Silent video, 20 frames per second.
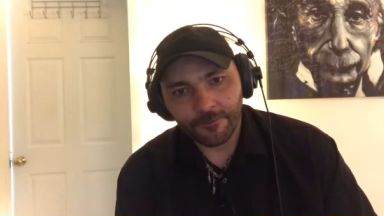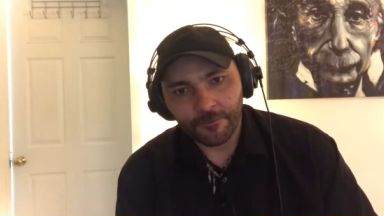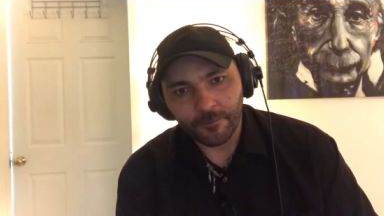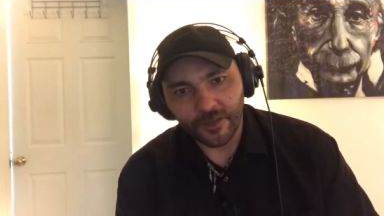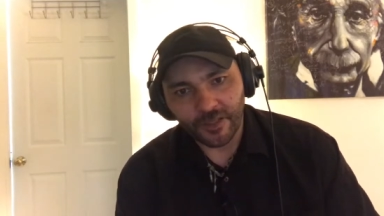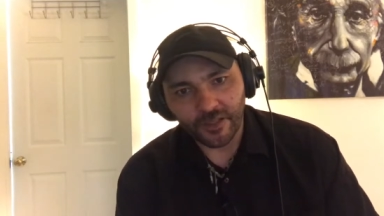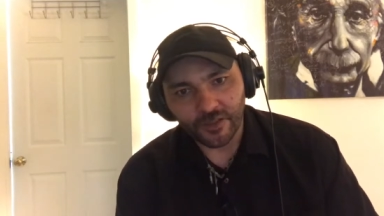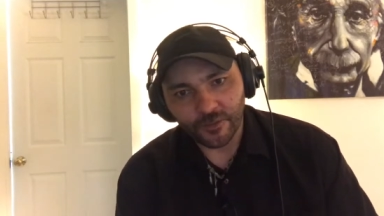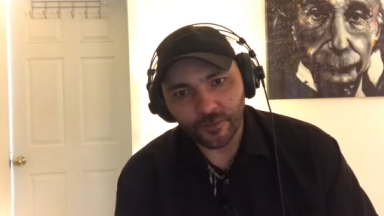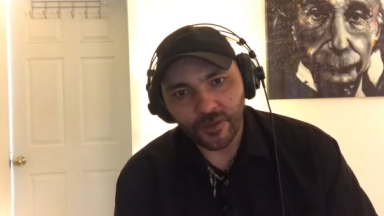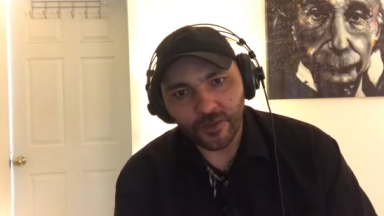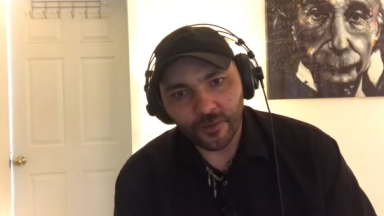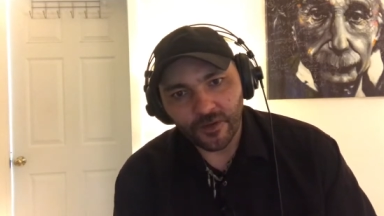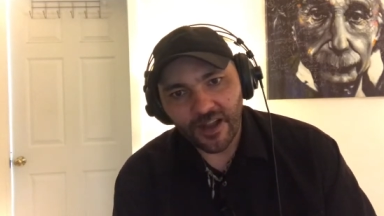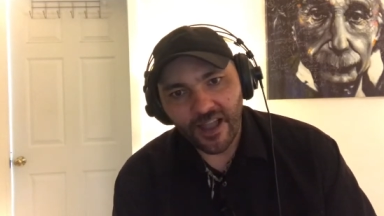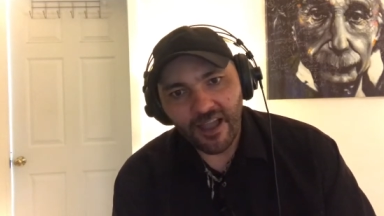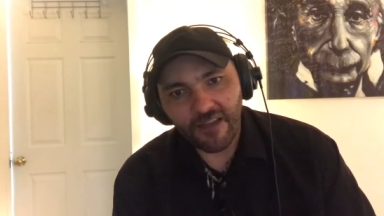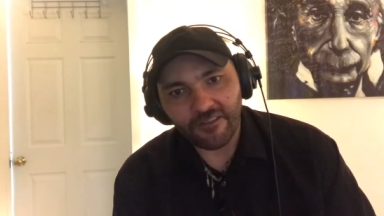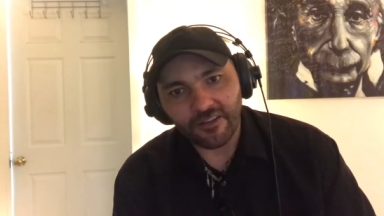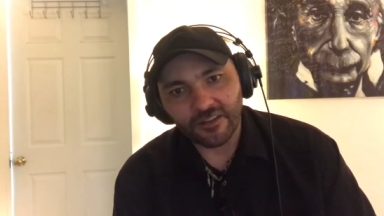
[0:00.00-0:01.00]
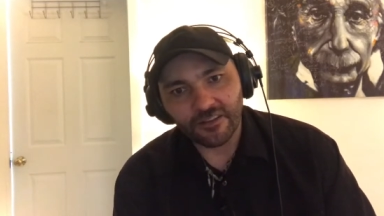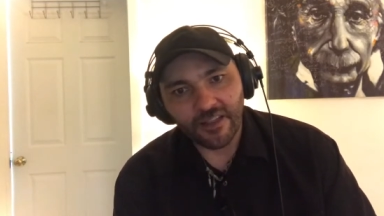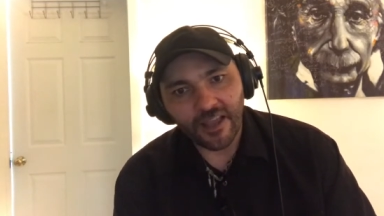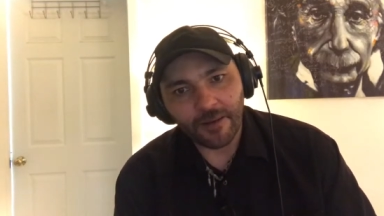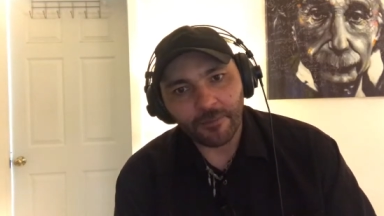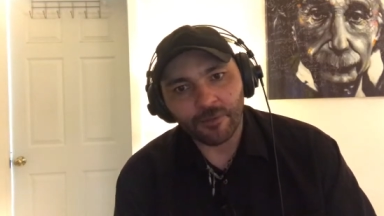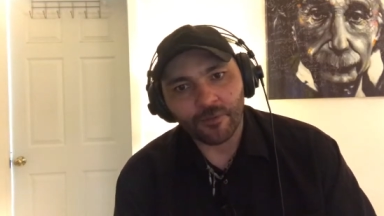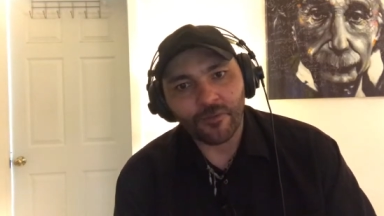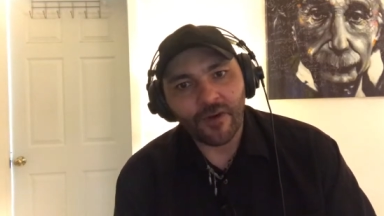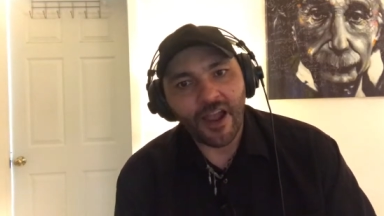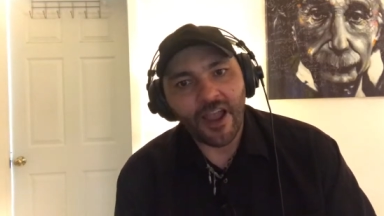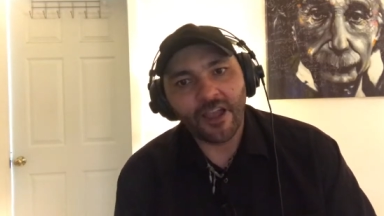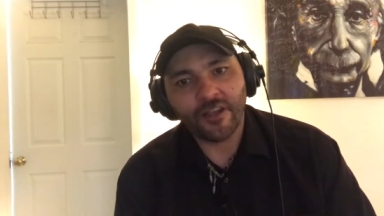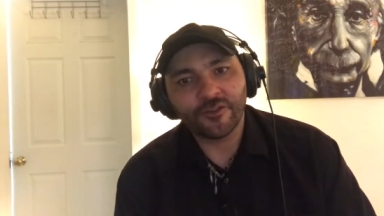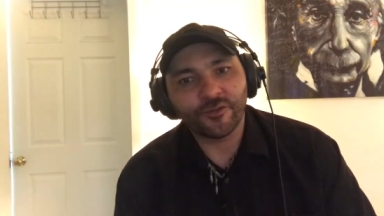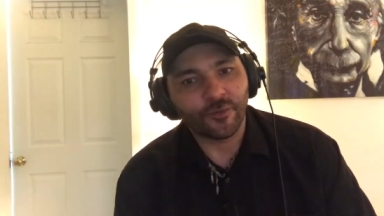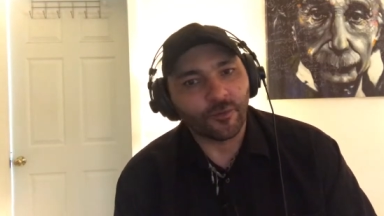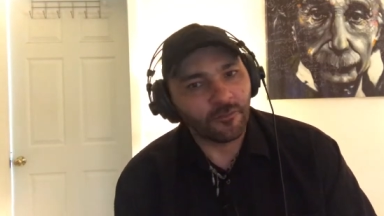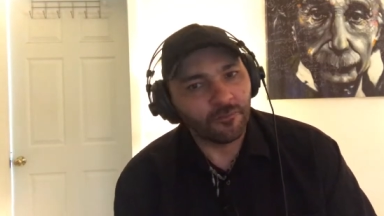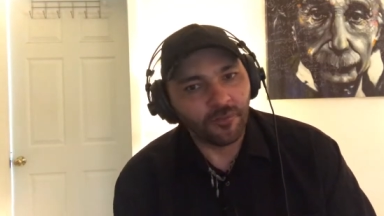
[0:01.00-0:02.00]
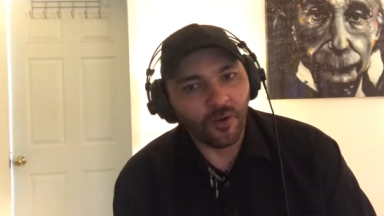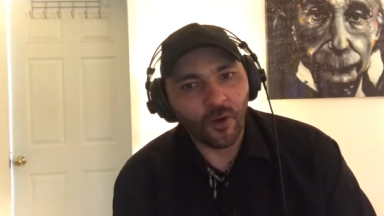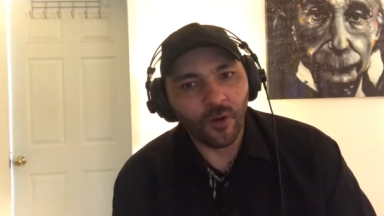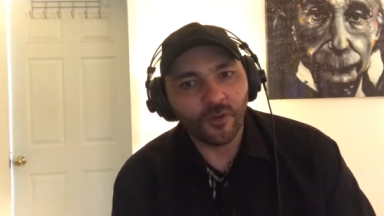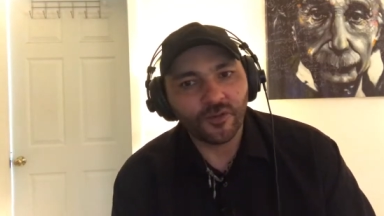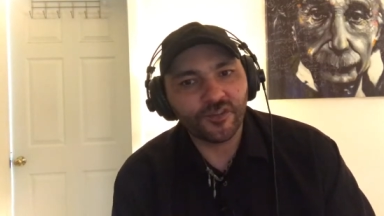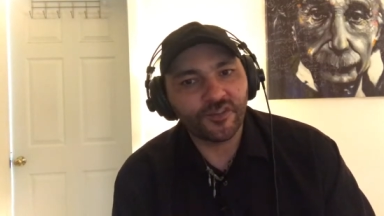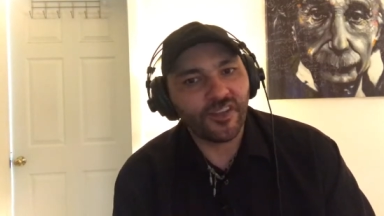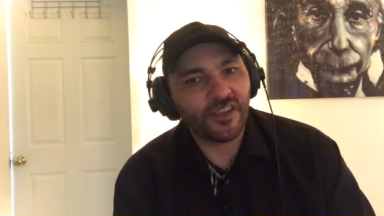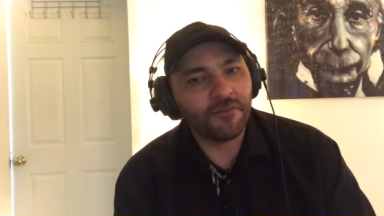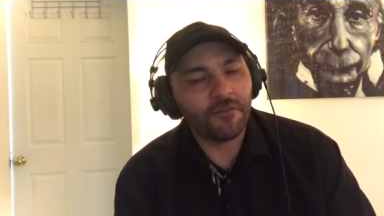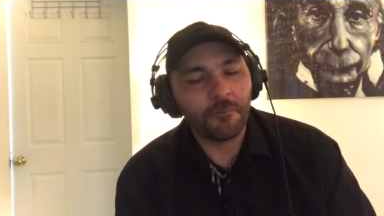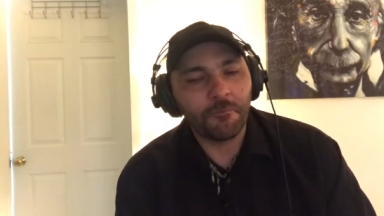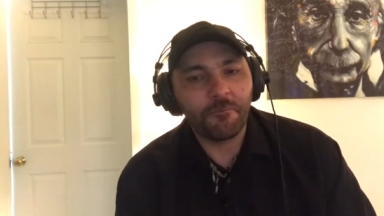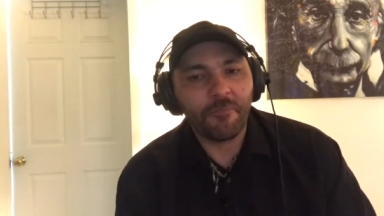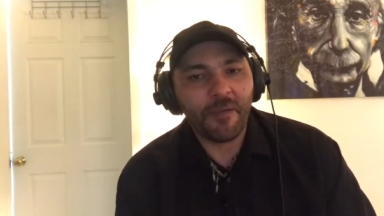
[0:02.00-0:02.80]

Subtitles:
because we were having labor riots, revolts, even